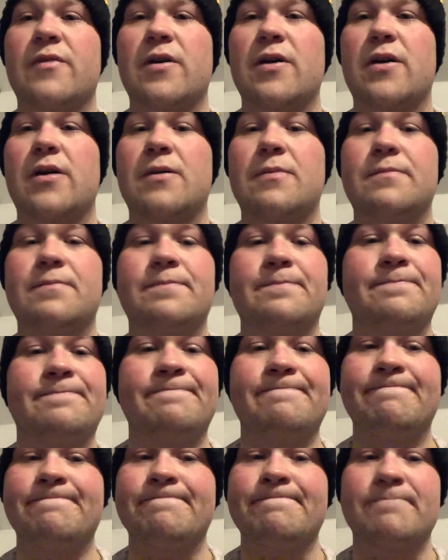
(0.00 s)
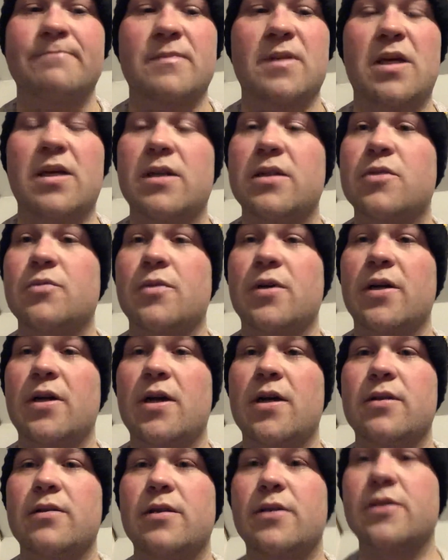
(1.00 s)
Yeah, that's what I
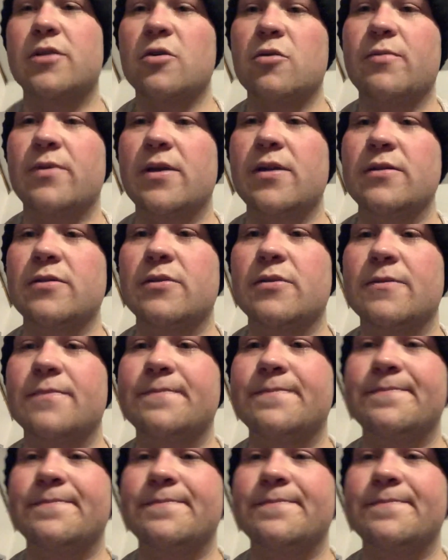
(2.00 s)
got. Let's go, Pens.